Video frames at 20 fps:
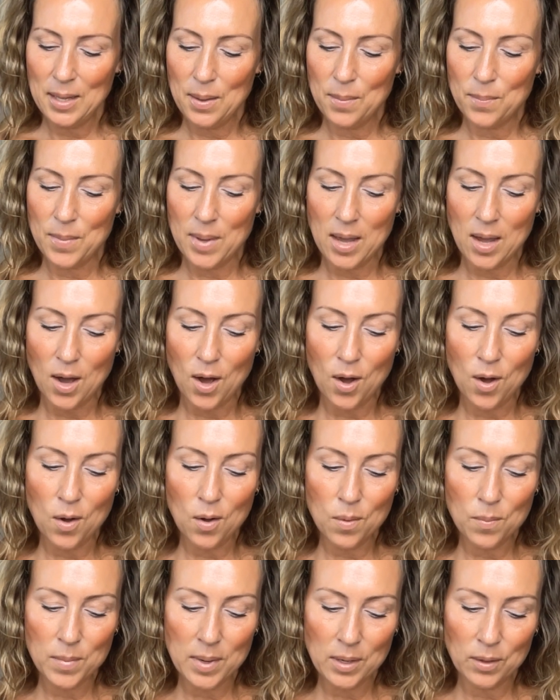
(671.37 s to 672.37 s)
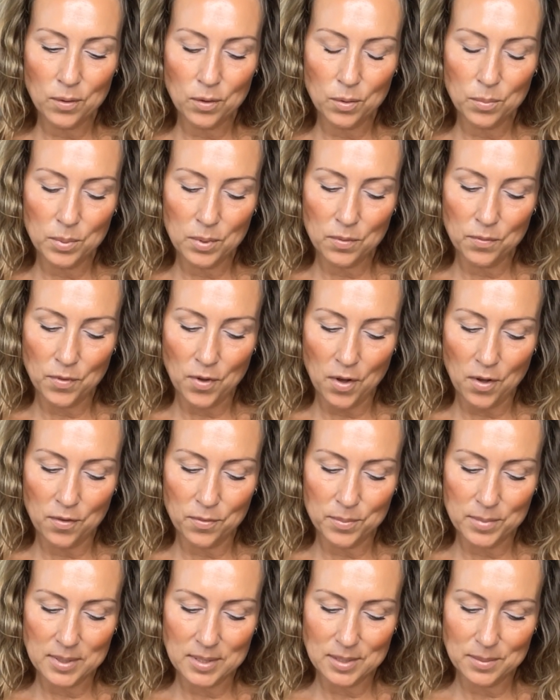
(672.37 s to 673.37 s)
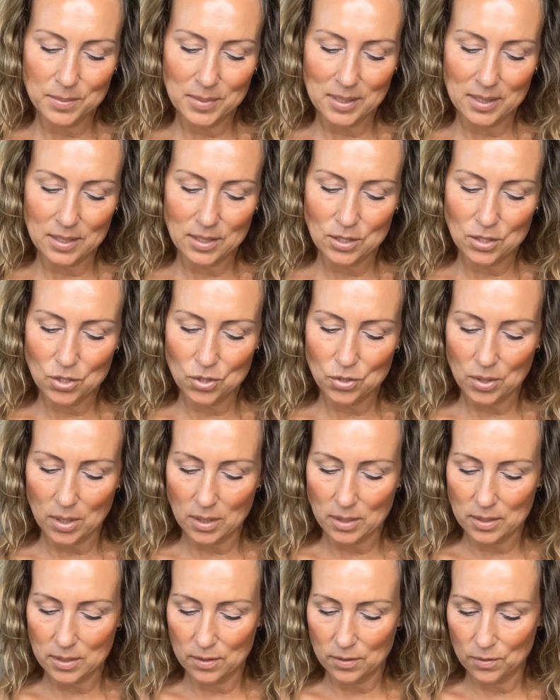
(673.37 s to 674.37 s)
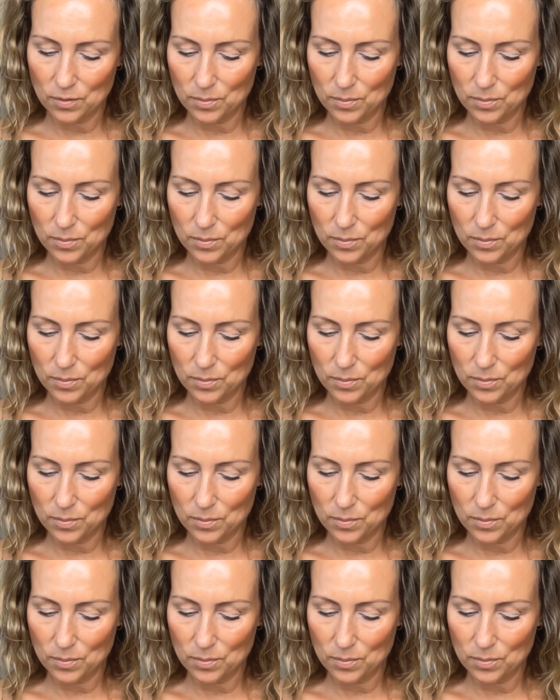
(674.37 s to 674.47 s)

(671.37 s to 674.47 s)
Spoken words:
May all my group involvements be constructive.